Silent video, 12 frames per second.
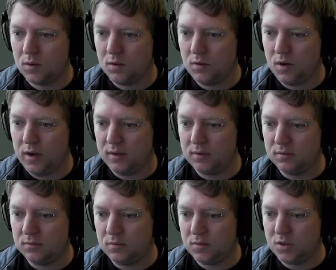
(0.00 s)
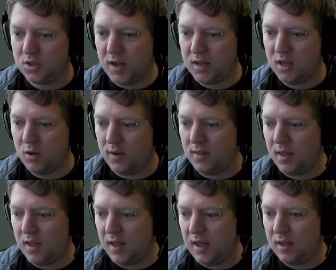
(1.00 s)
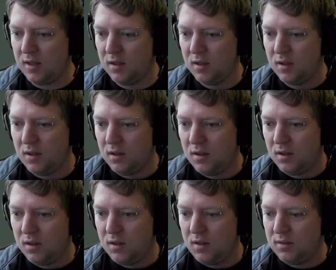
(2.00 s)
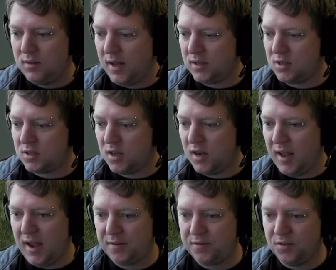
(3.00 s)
Right, chuck you in there. That's just going to have to